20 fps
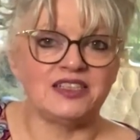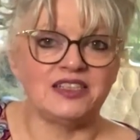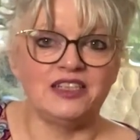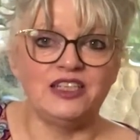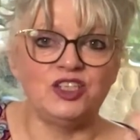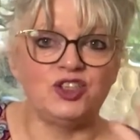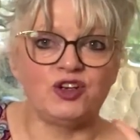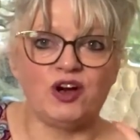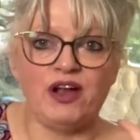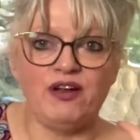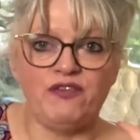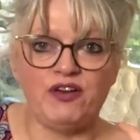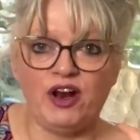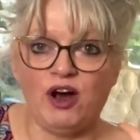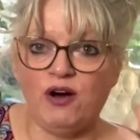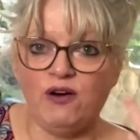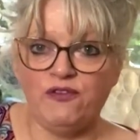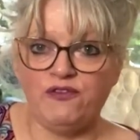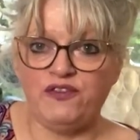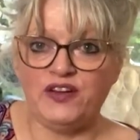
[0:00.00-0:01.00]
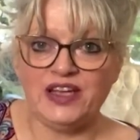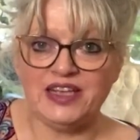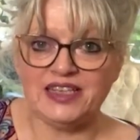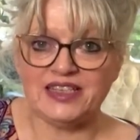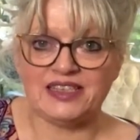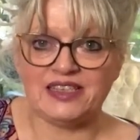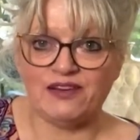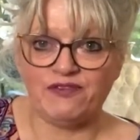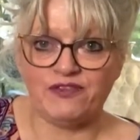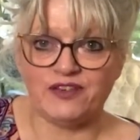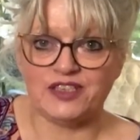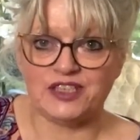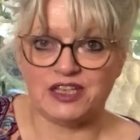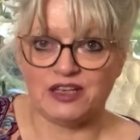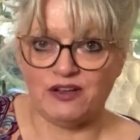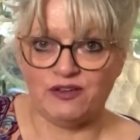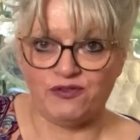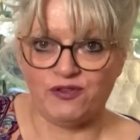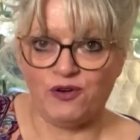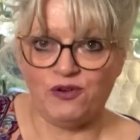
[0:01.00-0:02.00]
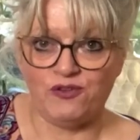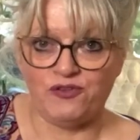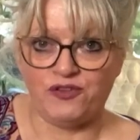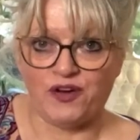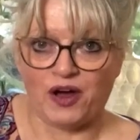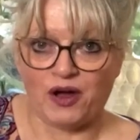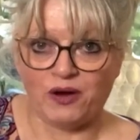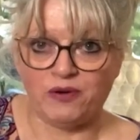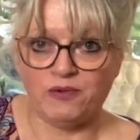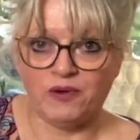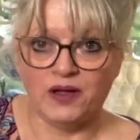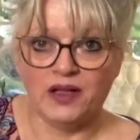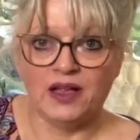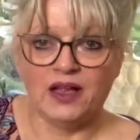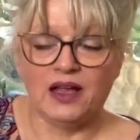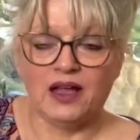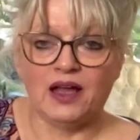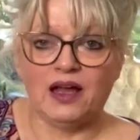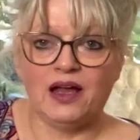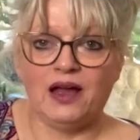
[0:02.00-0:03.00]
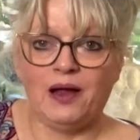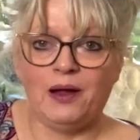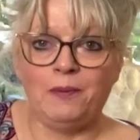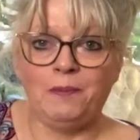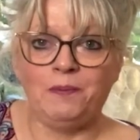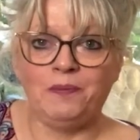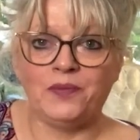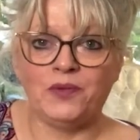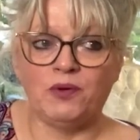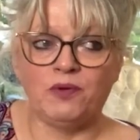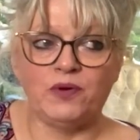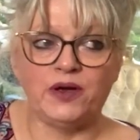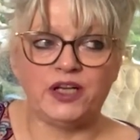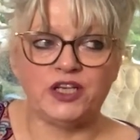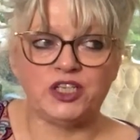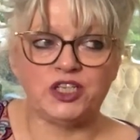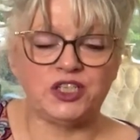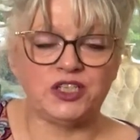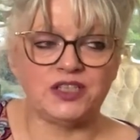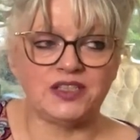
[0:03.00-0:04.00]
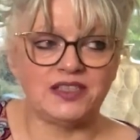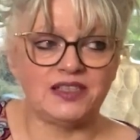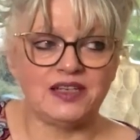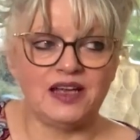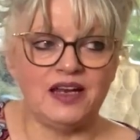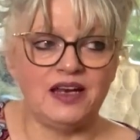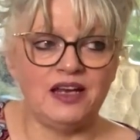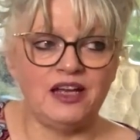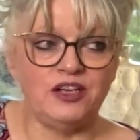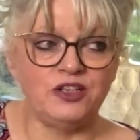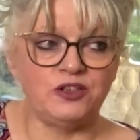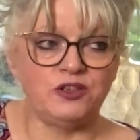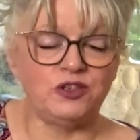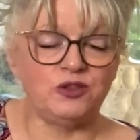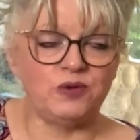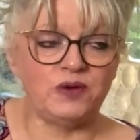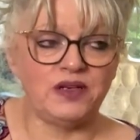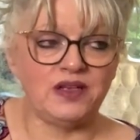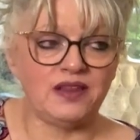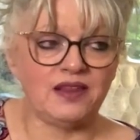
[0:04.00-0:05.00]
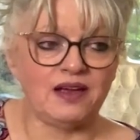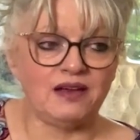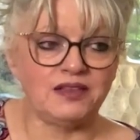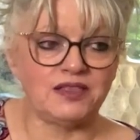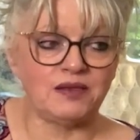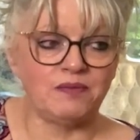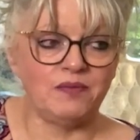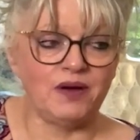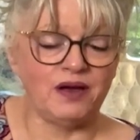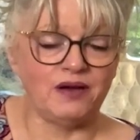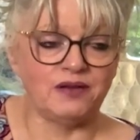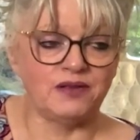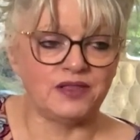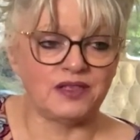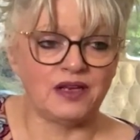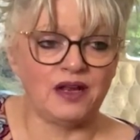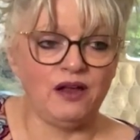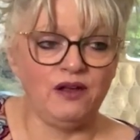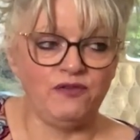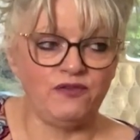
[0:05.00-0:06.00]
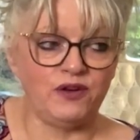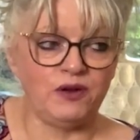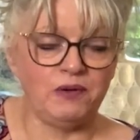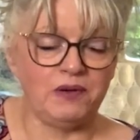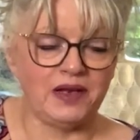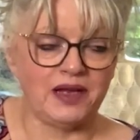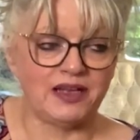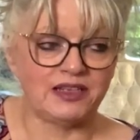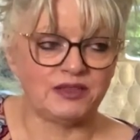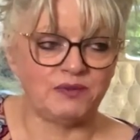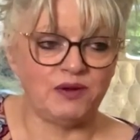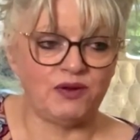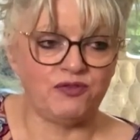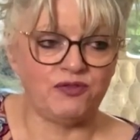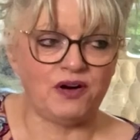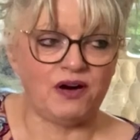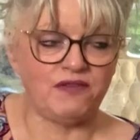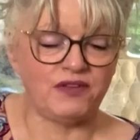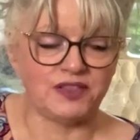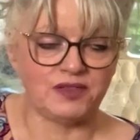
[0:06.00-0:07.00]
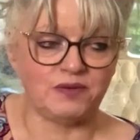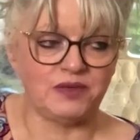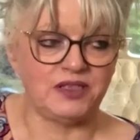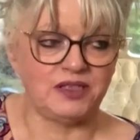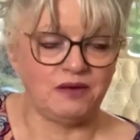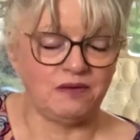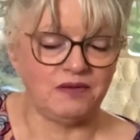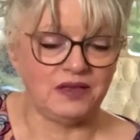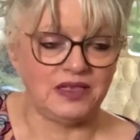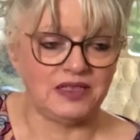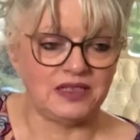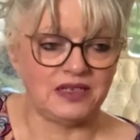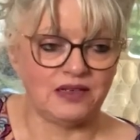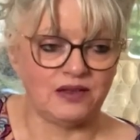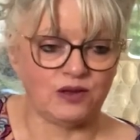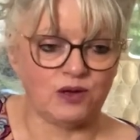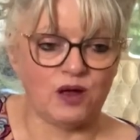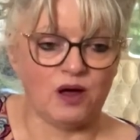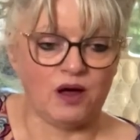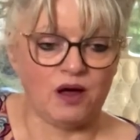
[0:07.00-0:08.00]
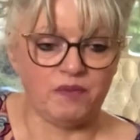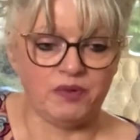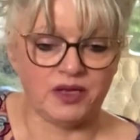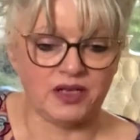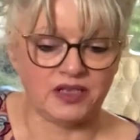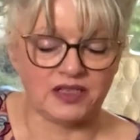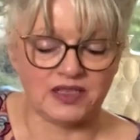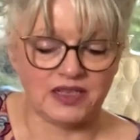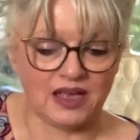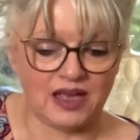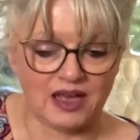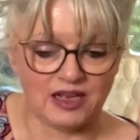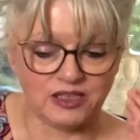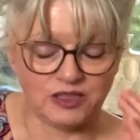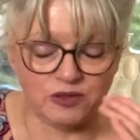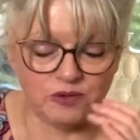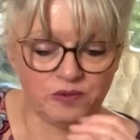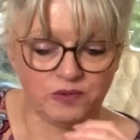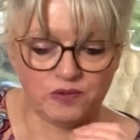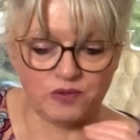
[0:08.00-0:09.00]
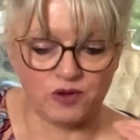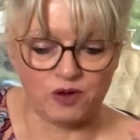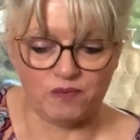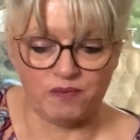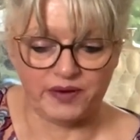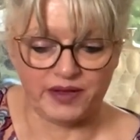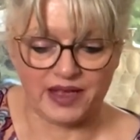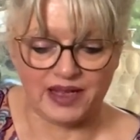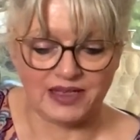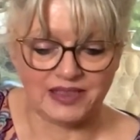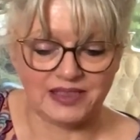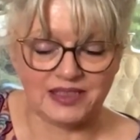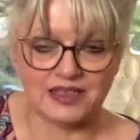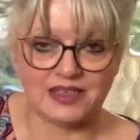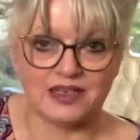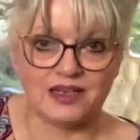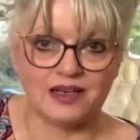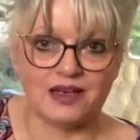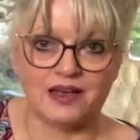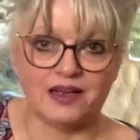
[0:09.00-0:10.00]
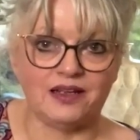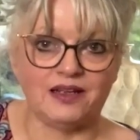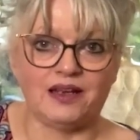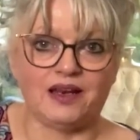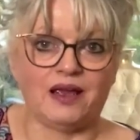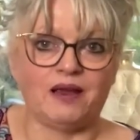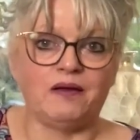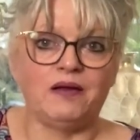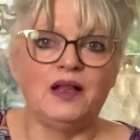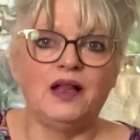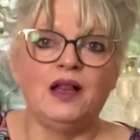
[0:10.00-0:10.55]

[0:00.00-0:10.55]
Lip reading: And I drive an old V70 Volvo, which has done 120,000 miles and hopefully will last me forever, so I don't need another car because they get too complicated, you know.